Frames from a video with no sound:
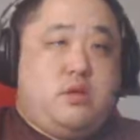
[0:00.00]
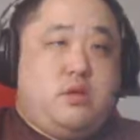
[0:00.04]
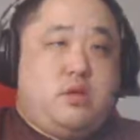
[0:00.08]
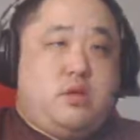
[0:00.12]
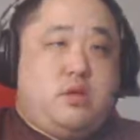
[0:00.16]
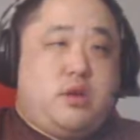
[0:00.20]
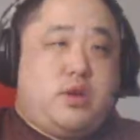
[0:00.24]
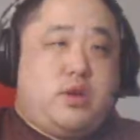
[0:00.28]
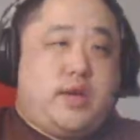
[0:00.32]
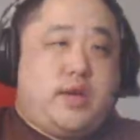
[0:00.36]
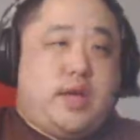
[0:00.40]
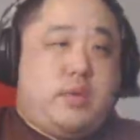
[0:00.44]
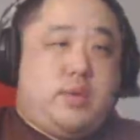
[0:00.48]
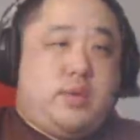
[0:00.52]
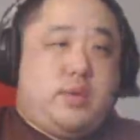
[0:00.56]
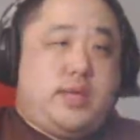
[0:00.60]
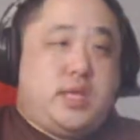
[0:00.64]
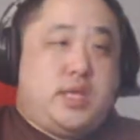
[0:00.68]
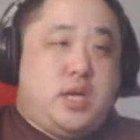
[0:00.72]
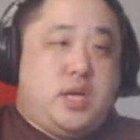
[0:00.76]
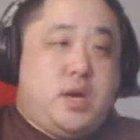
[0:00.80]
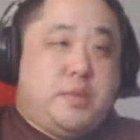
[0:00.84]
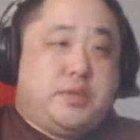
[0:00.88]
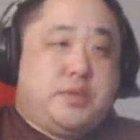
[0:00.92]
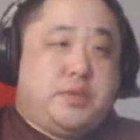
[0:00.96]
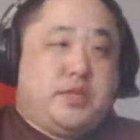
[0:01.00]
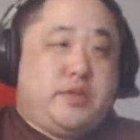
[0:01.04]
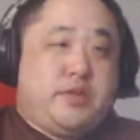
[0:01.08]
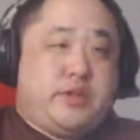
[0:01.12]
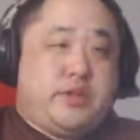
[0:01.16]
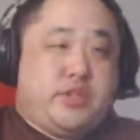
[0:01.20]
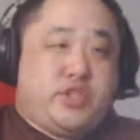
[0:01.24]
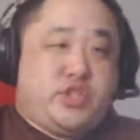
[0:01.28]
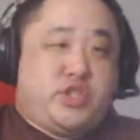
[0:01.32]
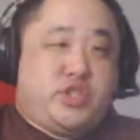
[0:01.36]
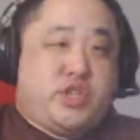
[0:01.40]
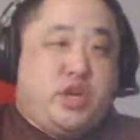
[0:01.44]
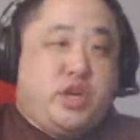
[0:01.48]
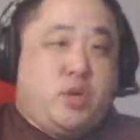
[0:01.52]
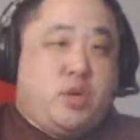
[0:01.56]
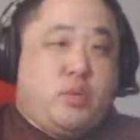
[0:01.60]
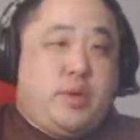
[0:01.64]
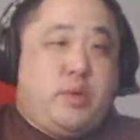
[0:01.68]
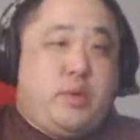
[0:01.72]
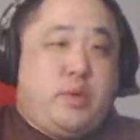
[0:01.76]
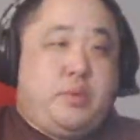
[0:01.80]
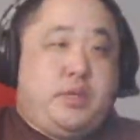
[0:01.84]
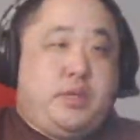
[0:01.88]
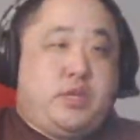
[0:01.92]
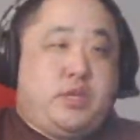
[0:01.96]
Okay, how do we get up? Is there like a
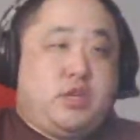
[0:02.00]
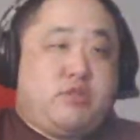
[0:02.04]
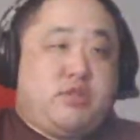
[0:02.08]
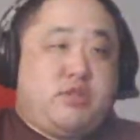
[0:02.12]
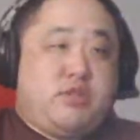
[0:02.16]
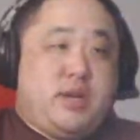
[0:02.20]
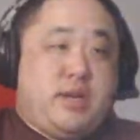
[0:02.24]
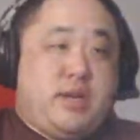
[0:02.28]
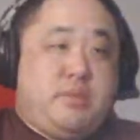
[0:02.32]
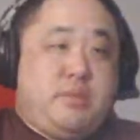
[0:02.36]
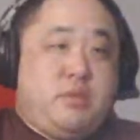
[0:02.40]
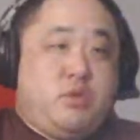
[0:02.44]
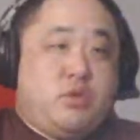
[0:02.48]
stairway we can climb?